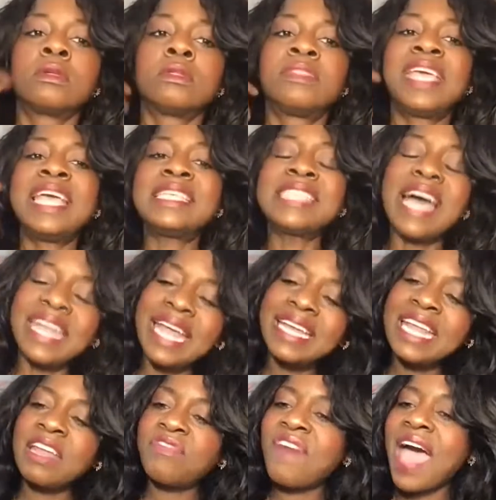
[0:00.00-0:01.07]
These
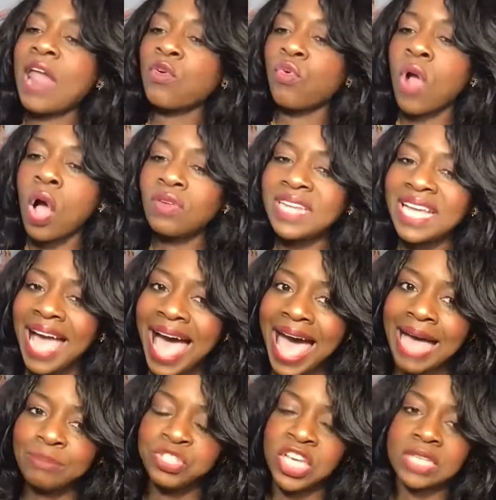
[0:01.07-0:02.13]
unidentified rolling
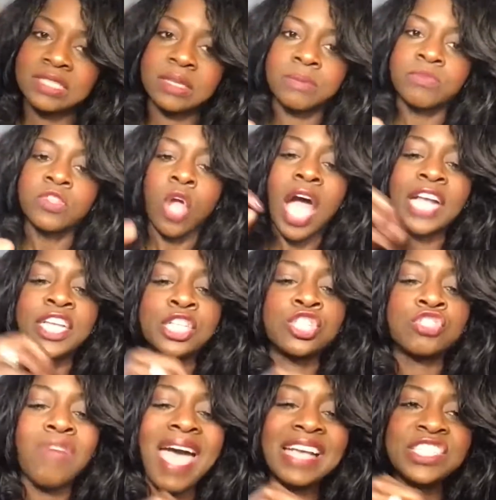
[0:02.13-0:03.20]
objects are
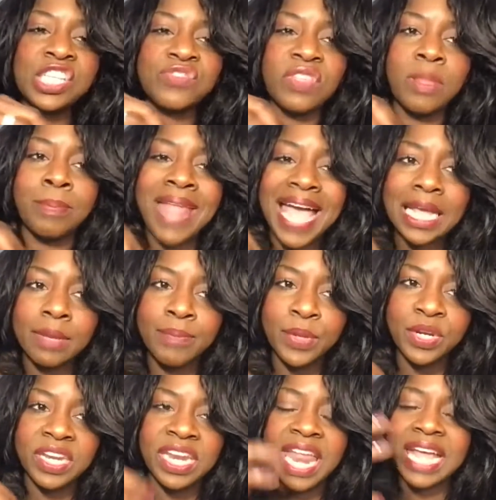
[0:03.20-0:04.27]
distractions for the Black
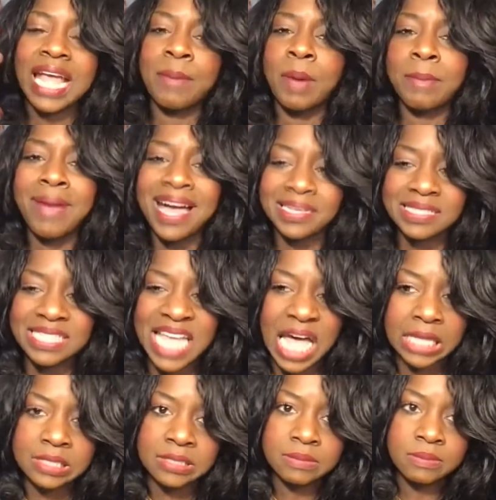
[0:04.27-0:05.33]
community. They come amongst
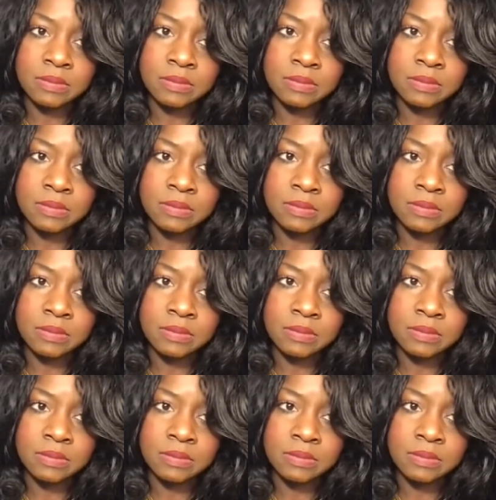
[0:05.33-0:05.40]
us.